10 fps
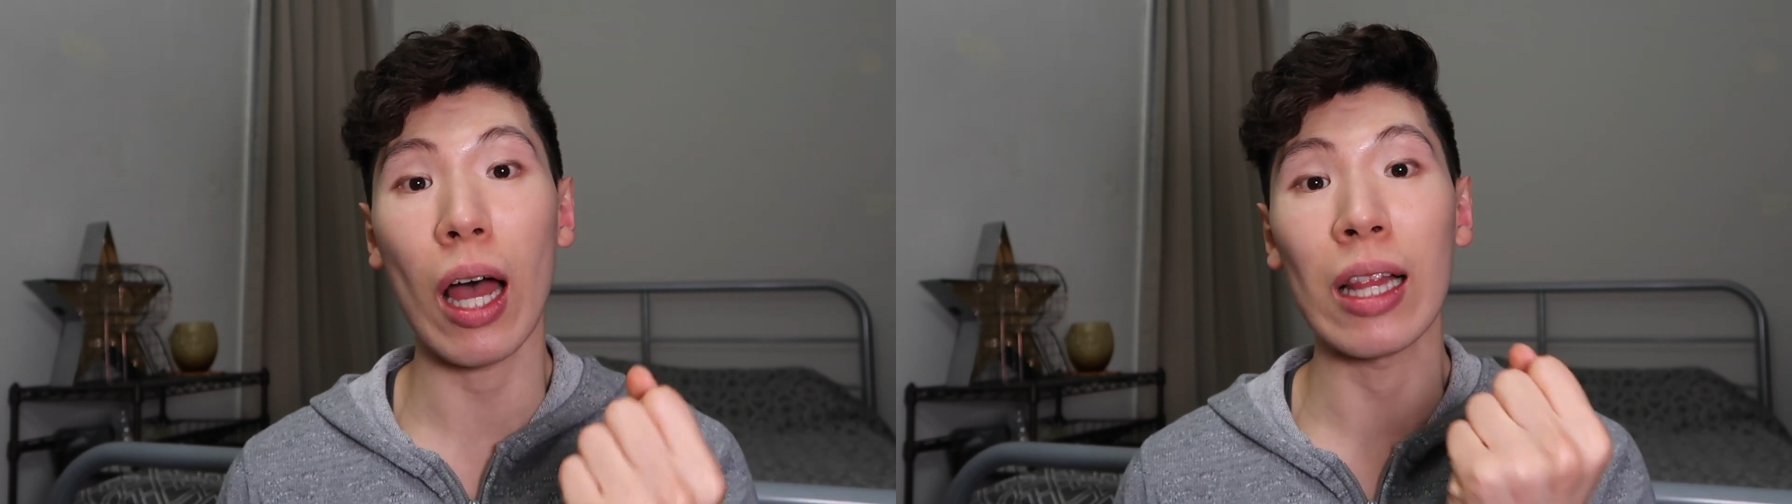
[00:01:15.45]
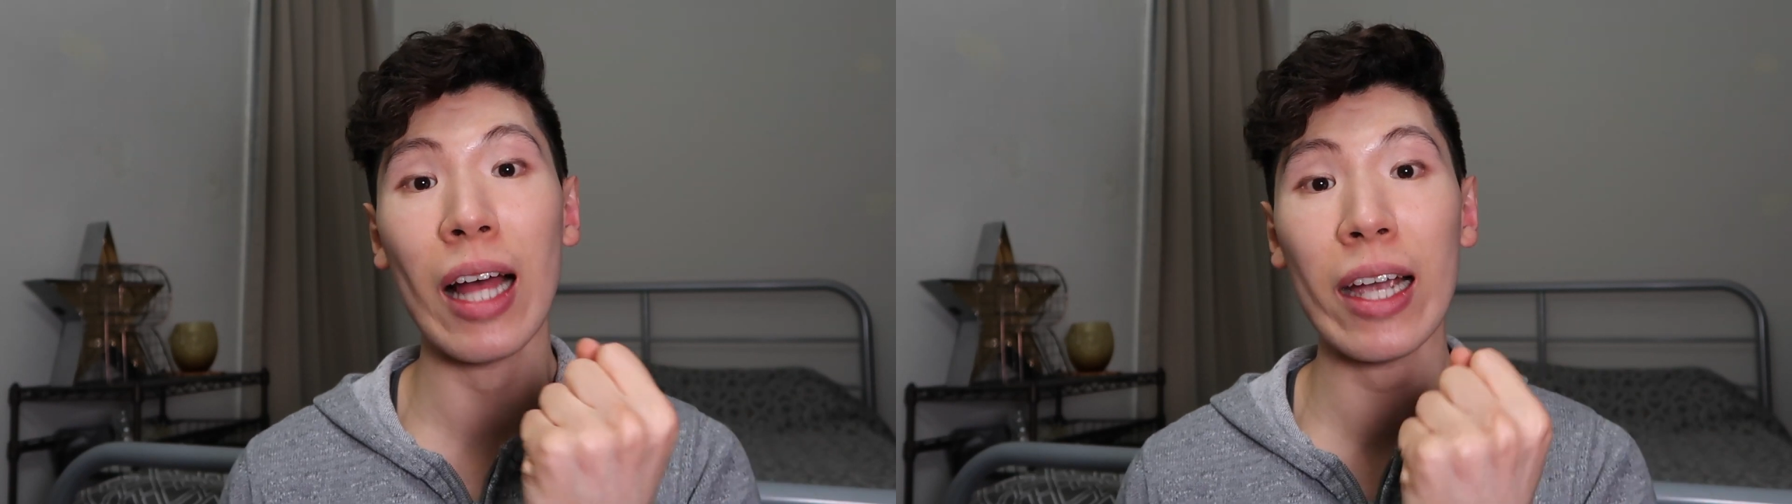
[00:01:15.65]

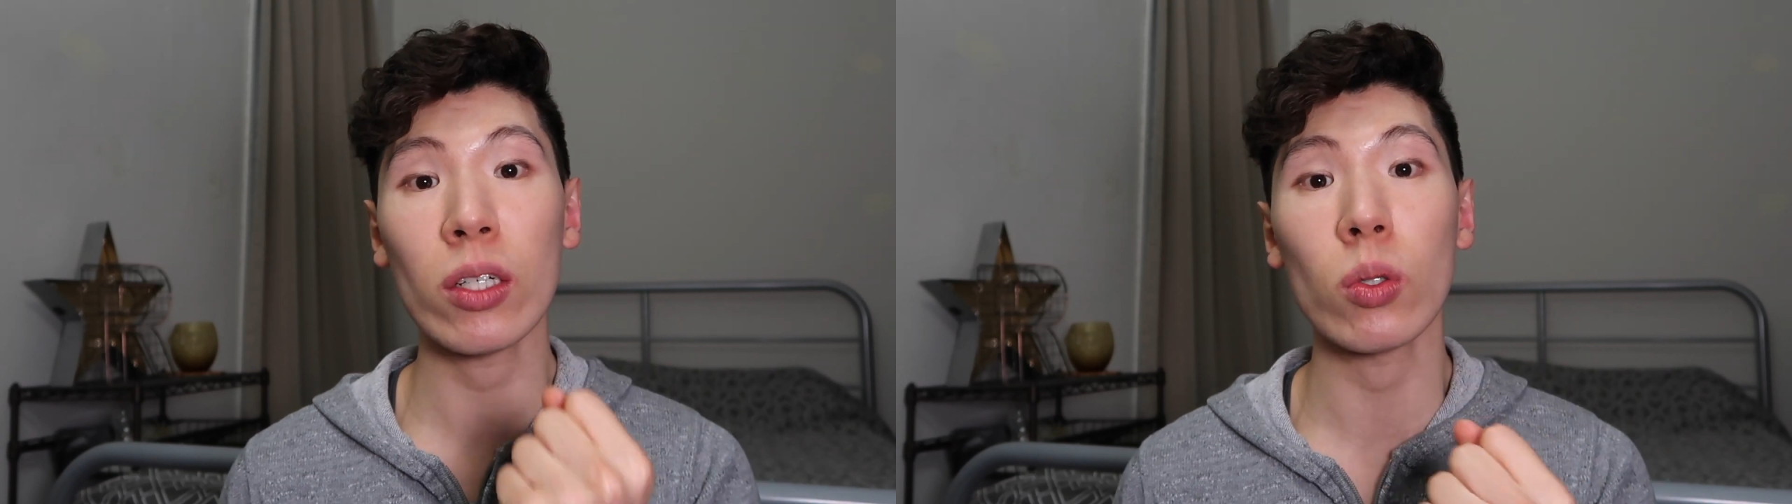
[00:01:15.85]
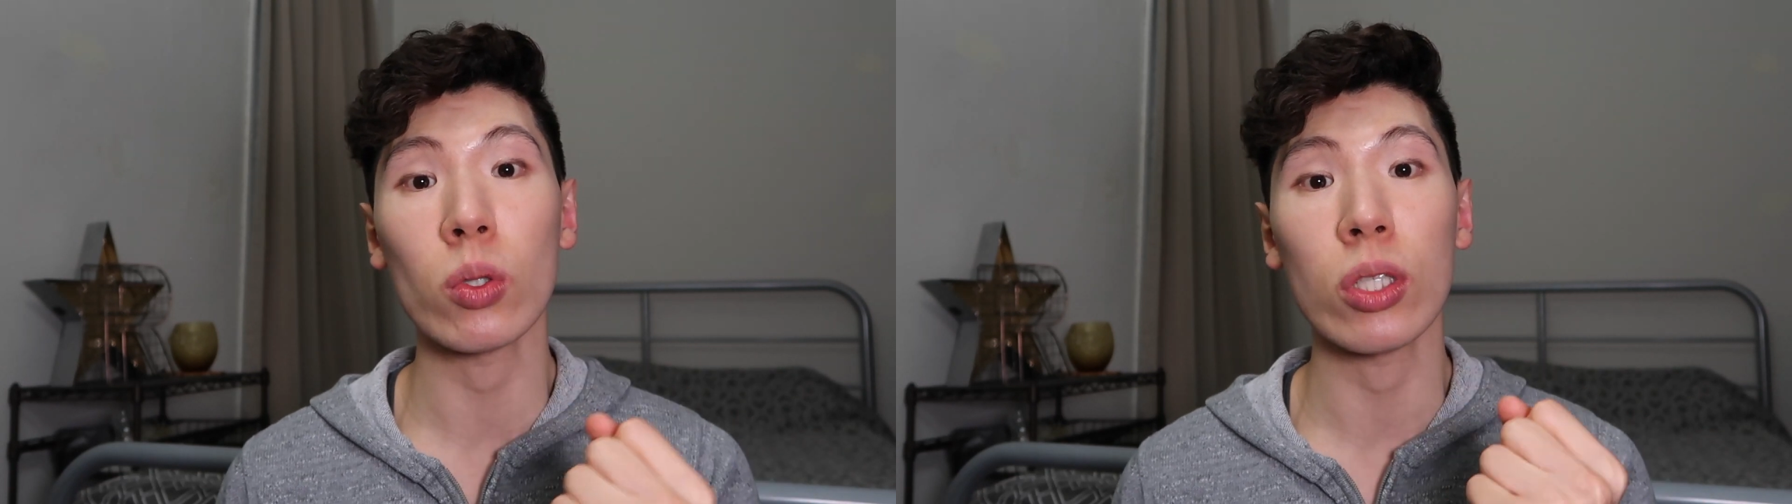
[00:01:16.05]

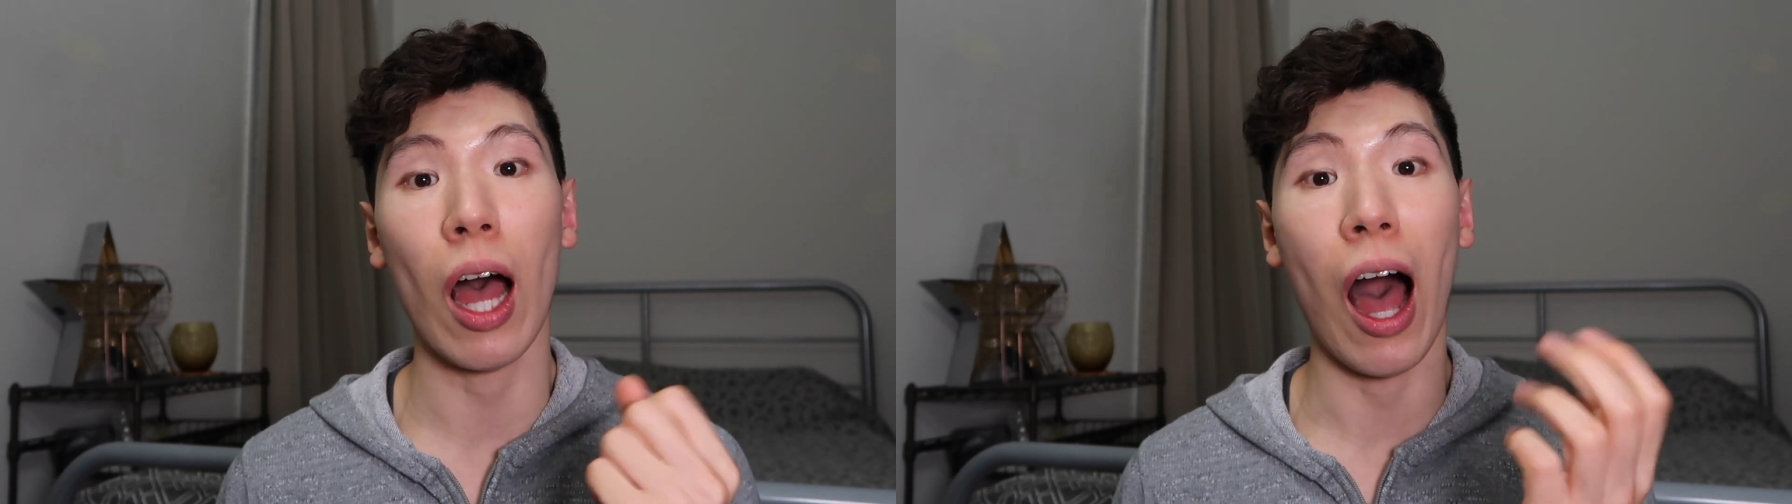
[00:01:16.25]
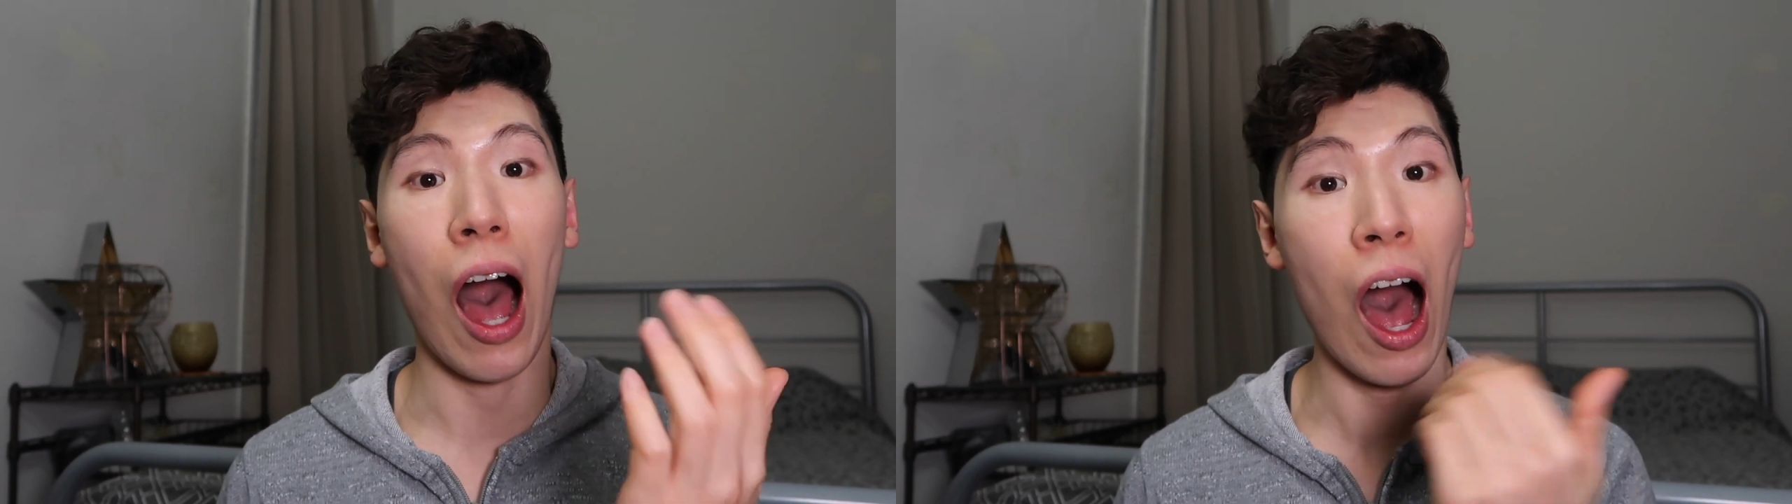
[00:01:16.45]
aligners
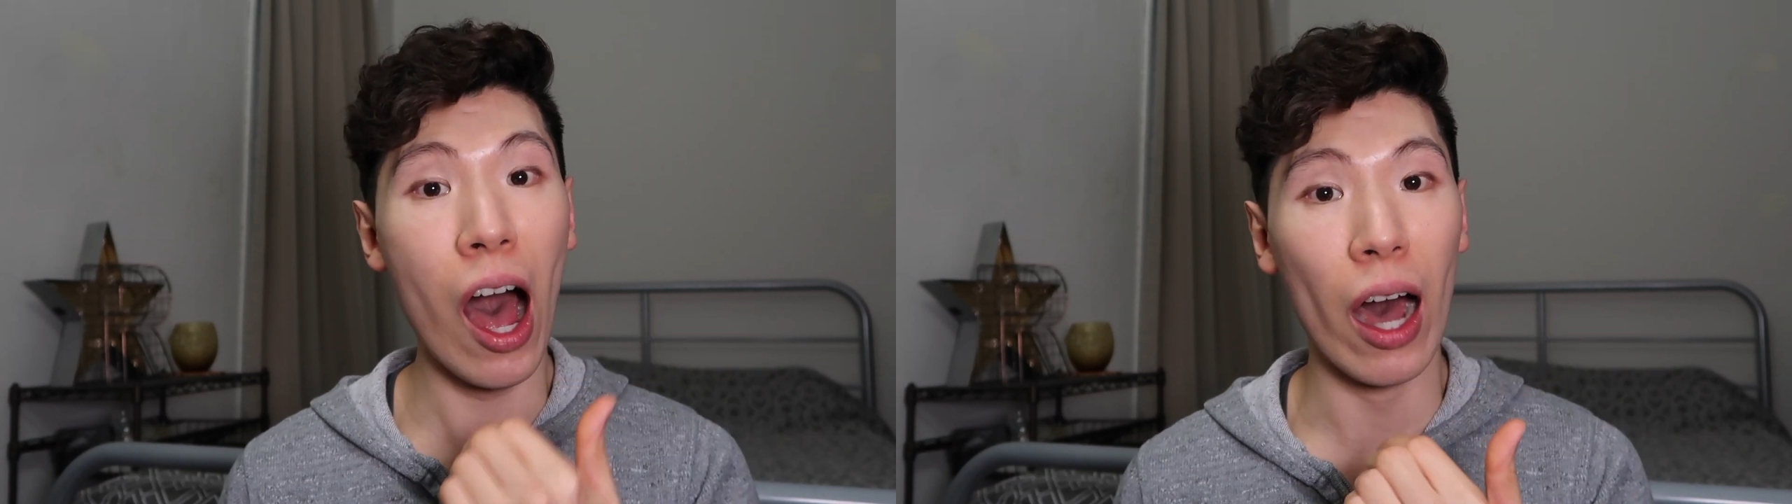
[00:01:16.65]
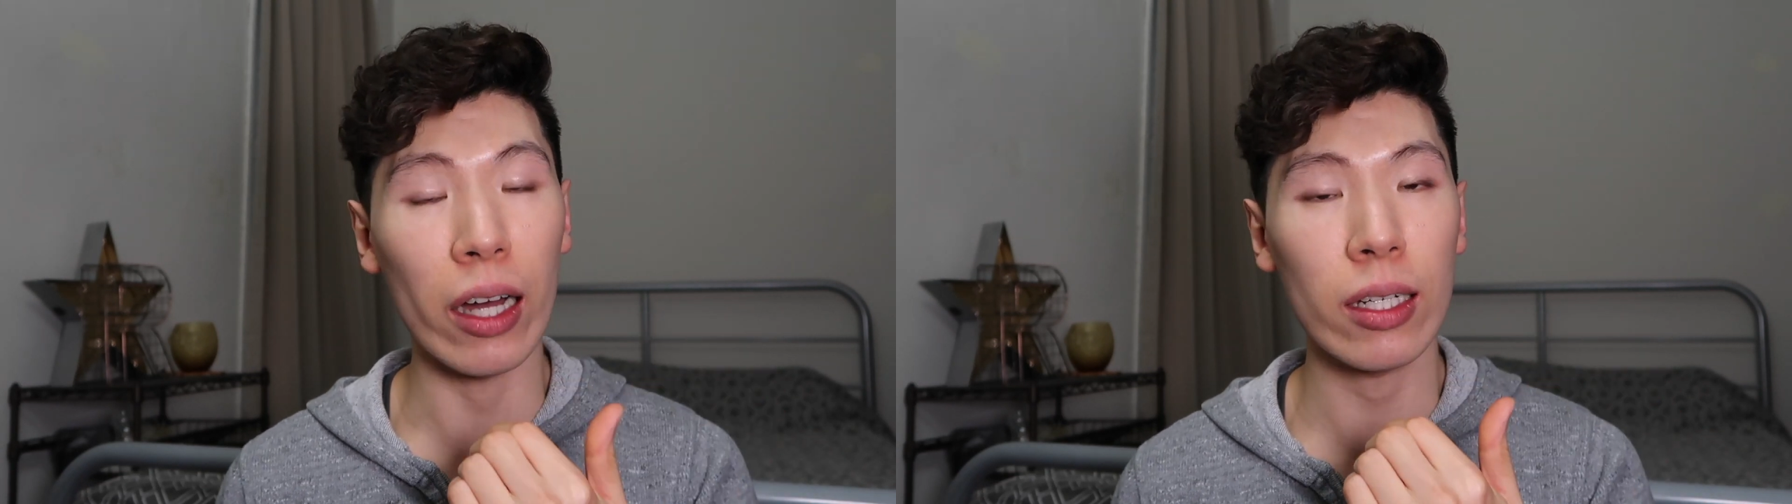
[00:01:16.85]

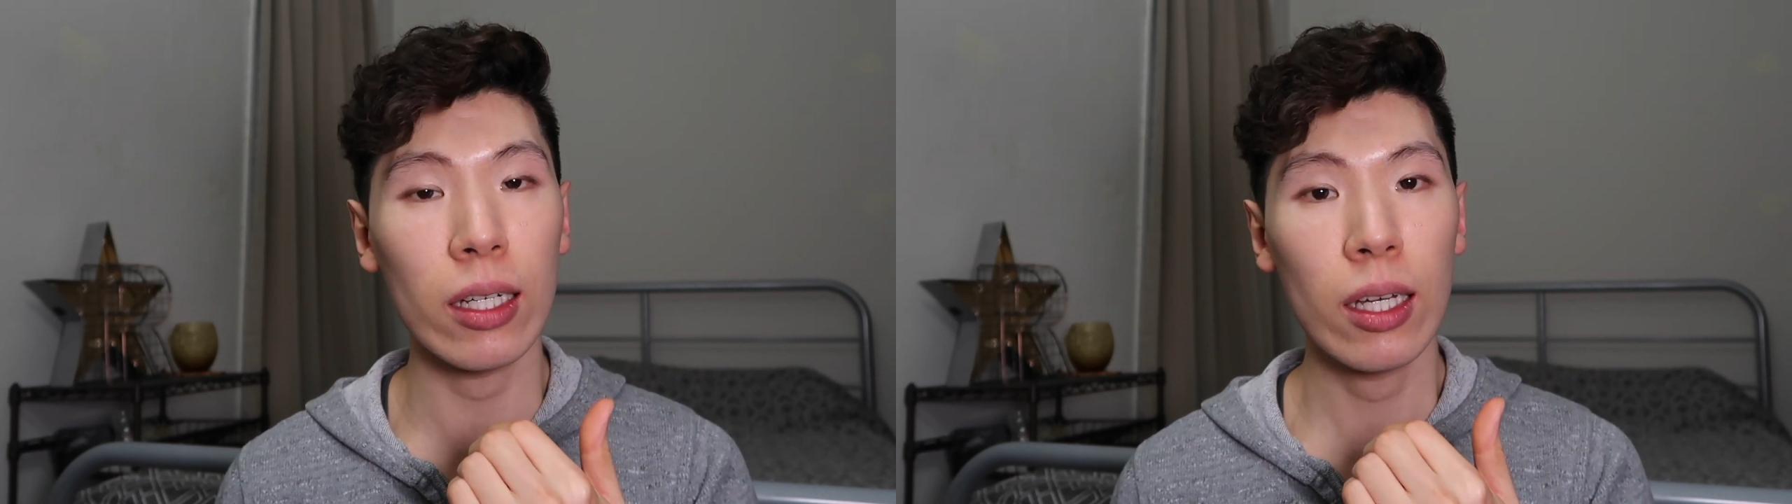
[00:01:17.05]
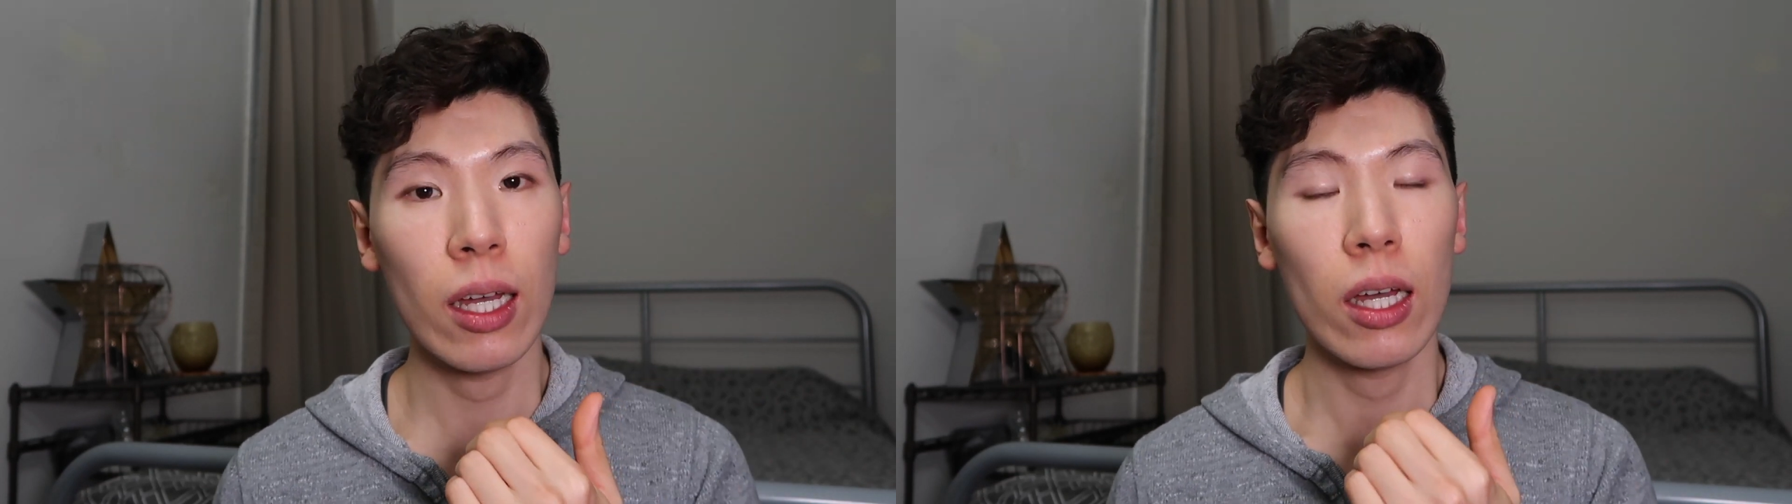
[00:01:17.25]
on,